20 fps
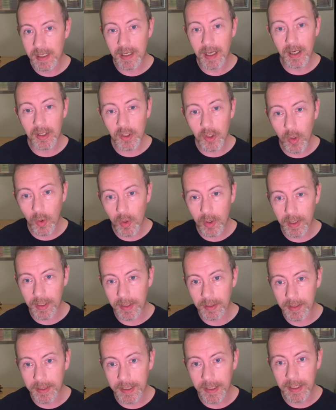
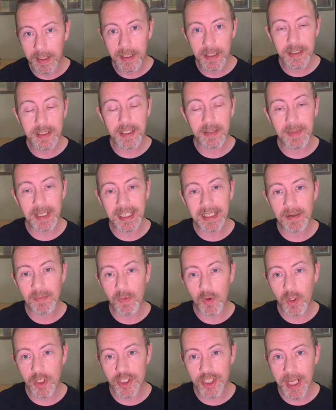accordingly to make it
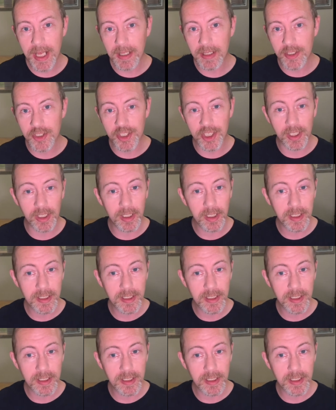more challenging,